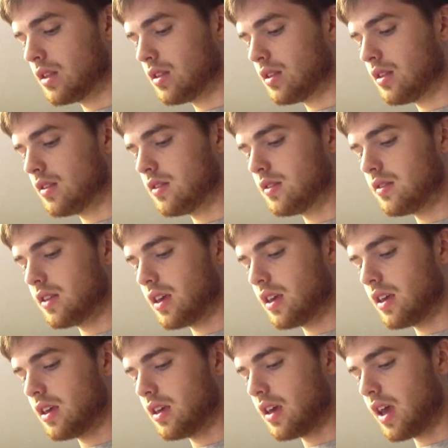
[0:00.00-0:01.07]
this is
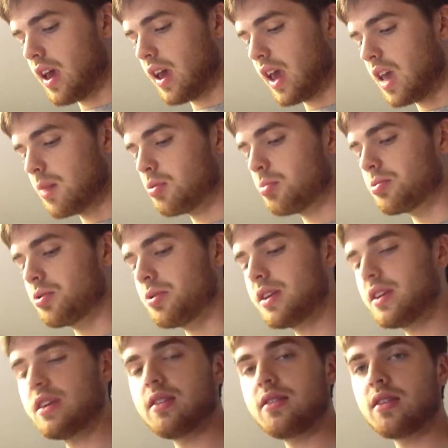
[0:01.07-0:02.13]
a Able brewing
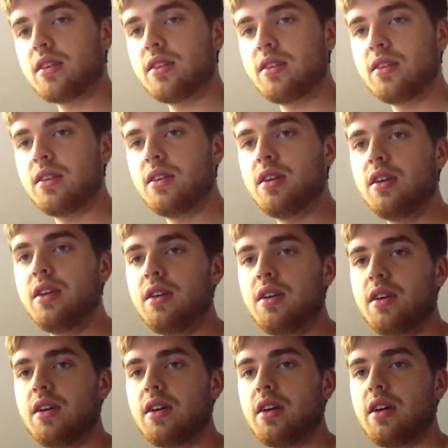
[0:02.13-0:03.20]
disc,
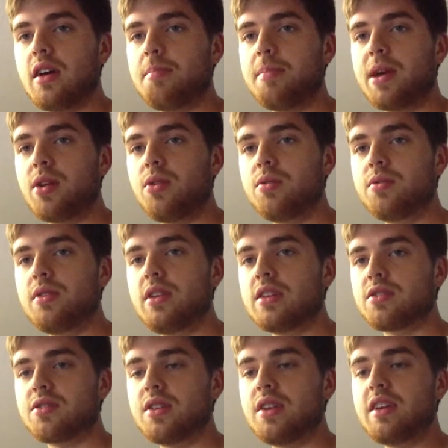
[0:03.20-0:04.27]
metal
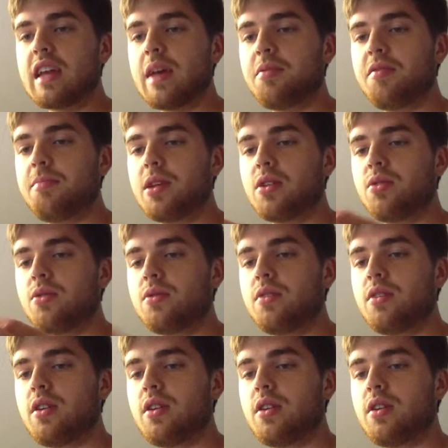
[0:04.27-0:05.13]
disc, or any type of metal